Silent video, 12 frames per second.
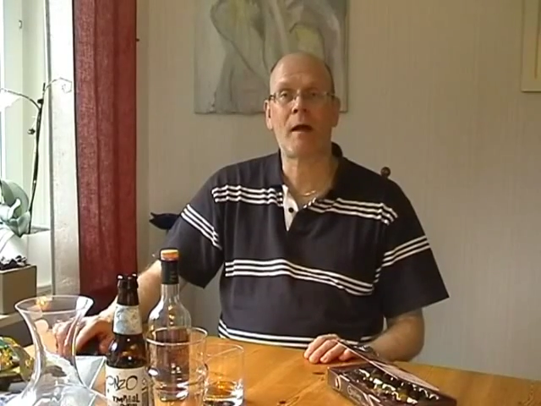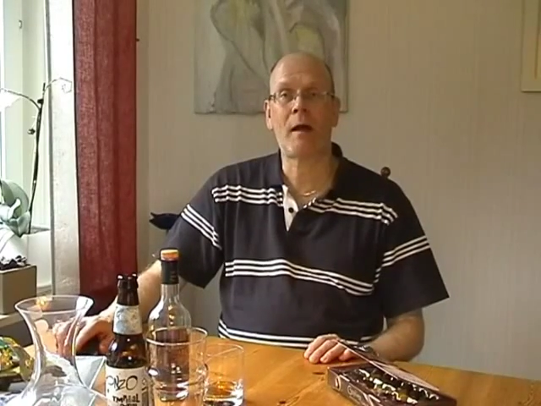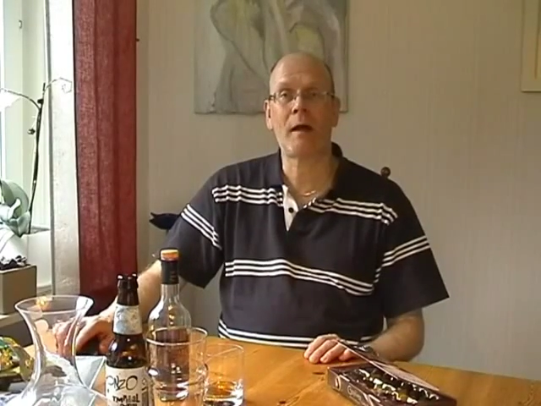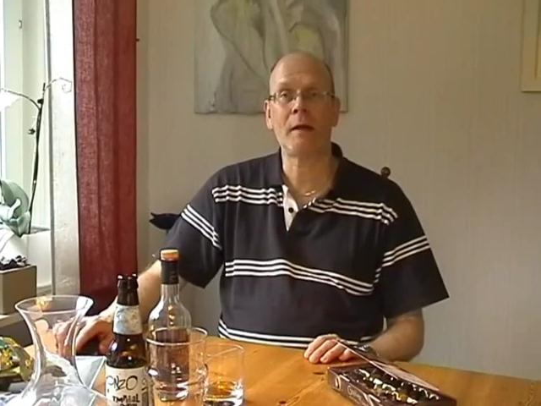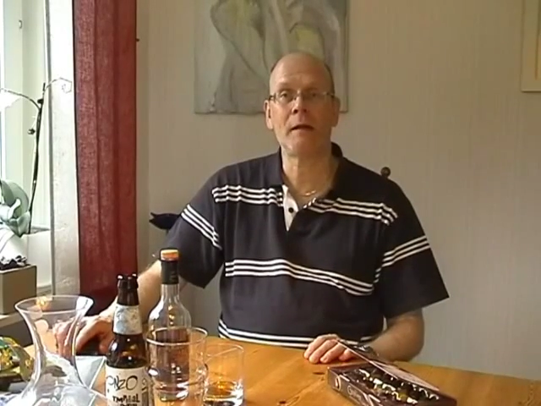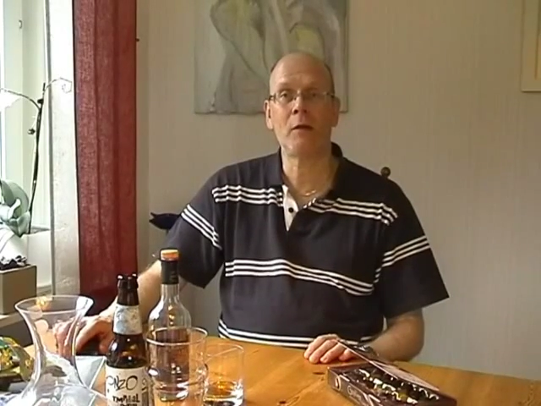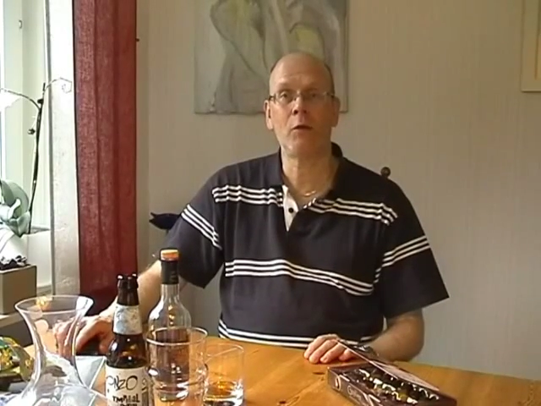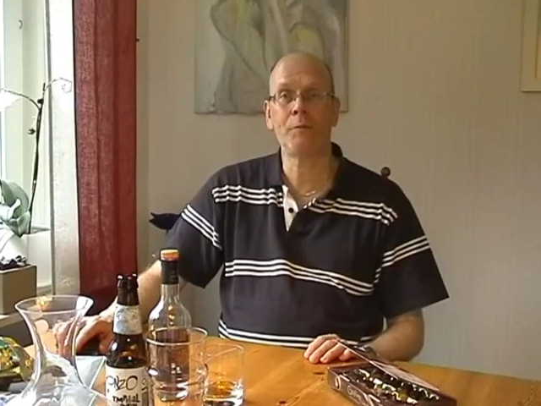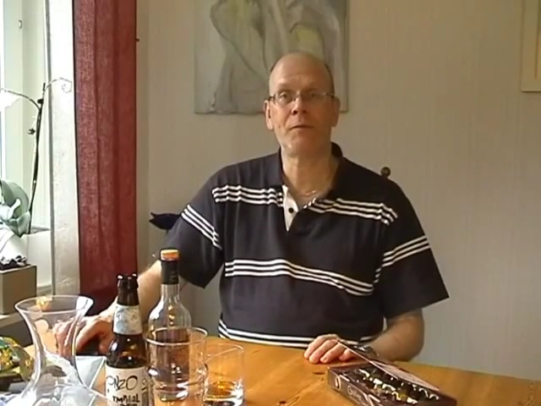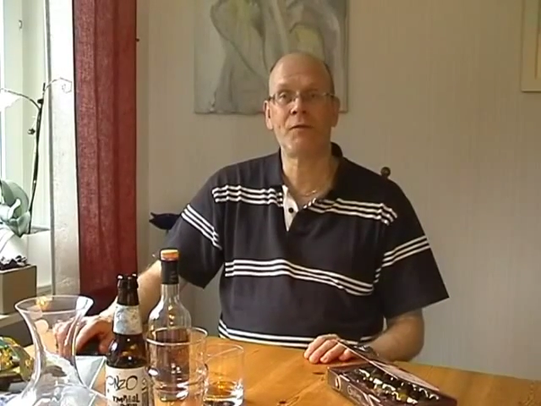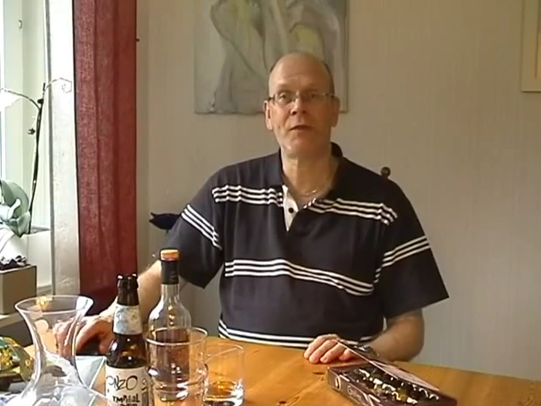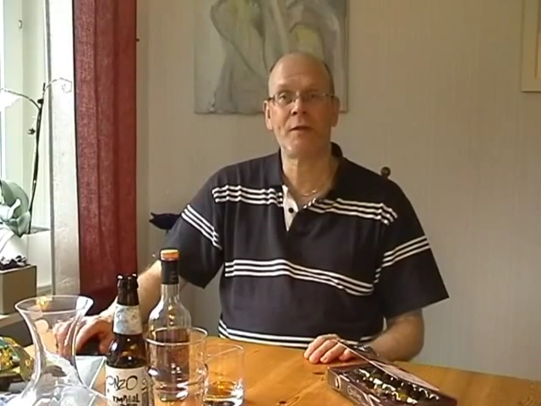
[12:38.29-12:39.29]
I
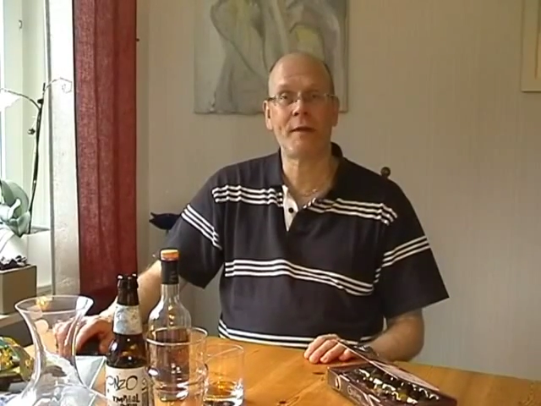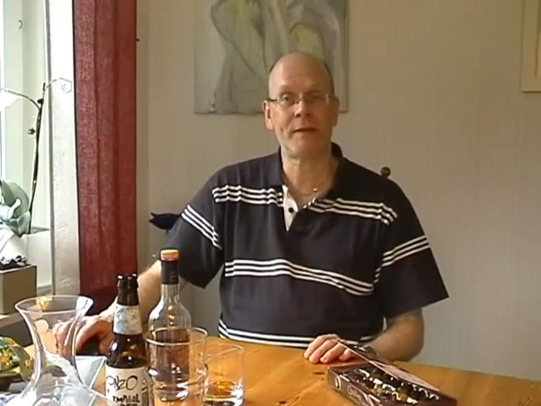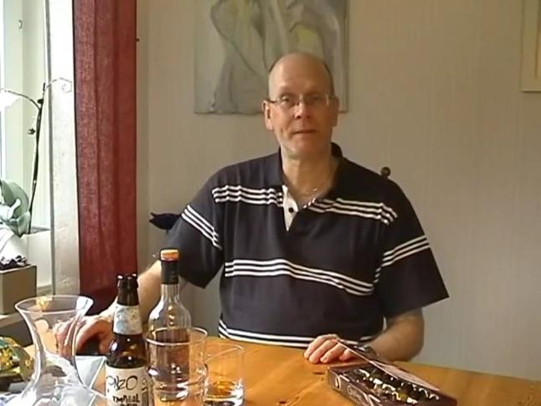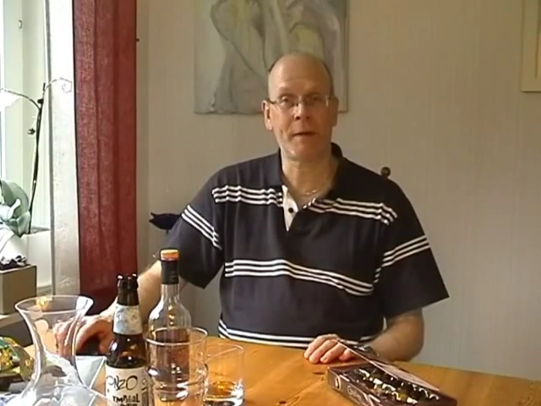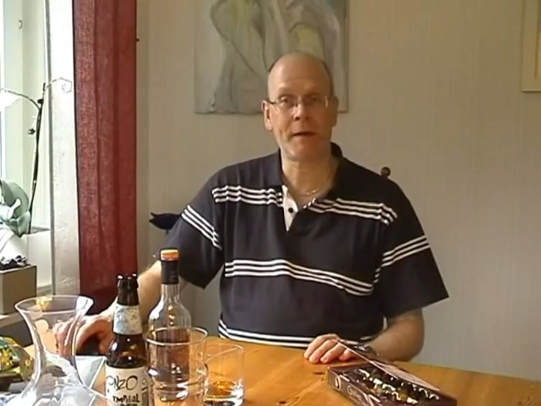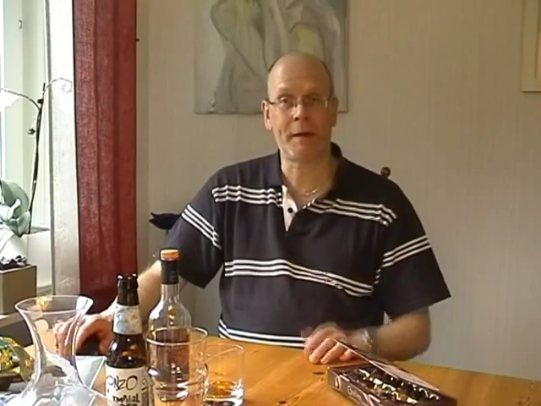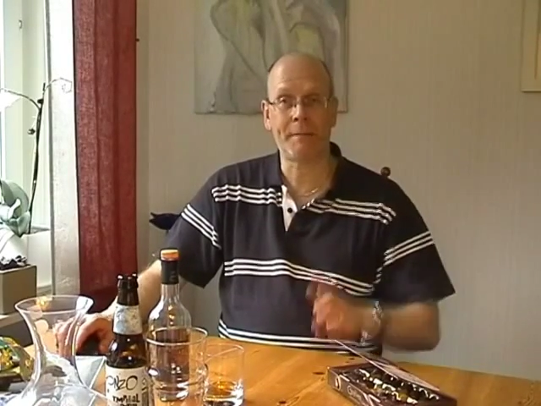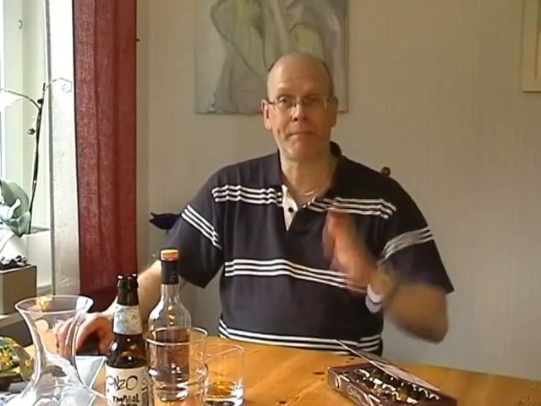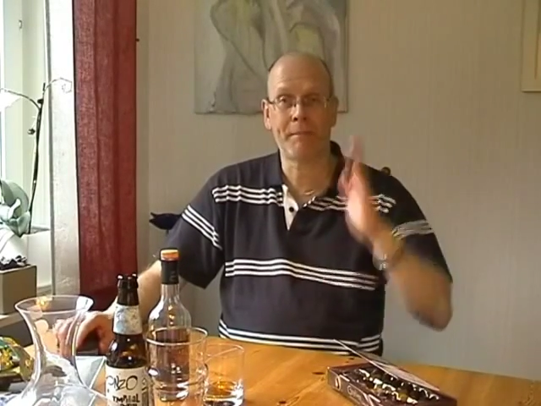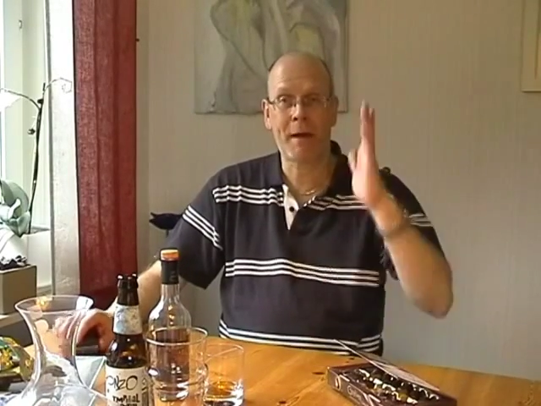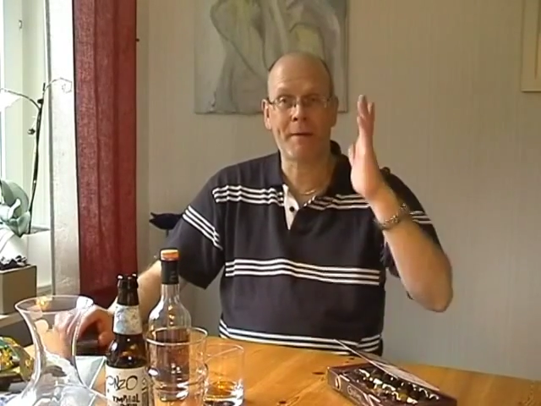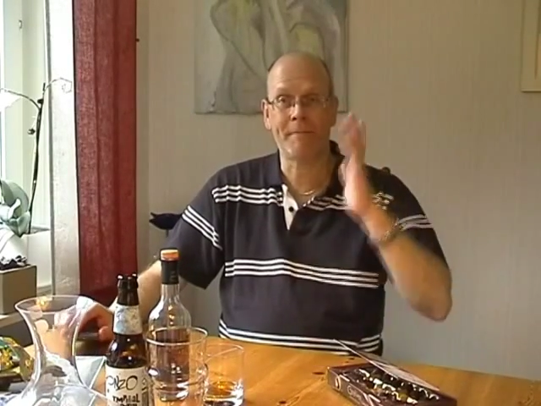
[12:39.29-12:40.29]
hope to see you next Monday.
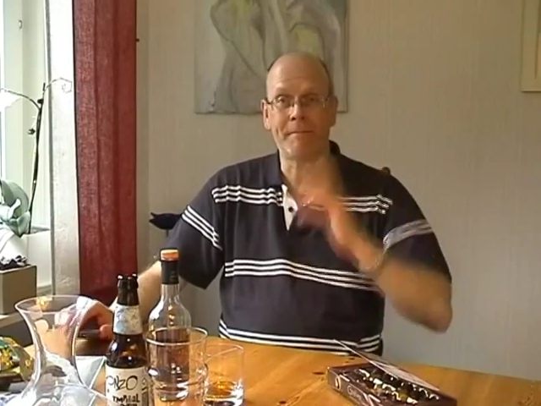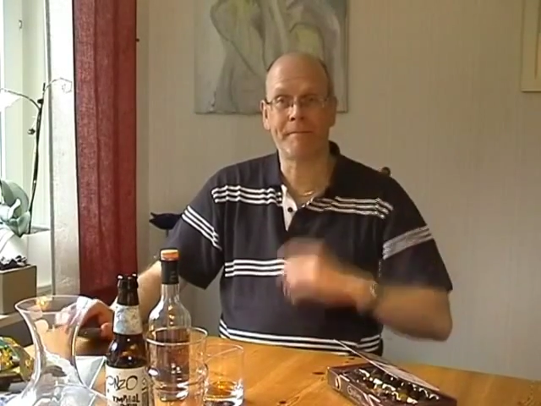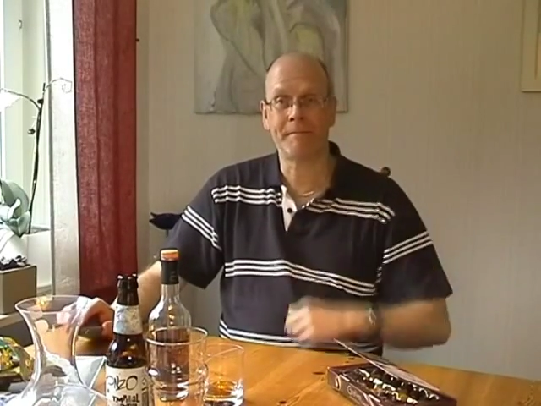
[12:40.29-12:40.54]
Bye.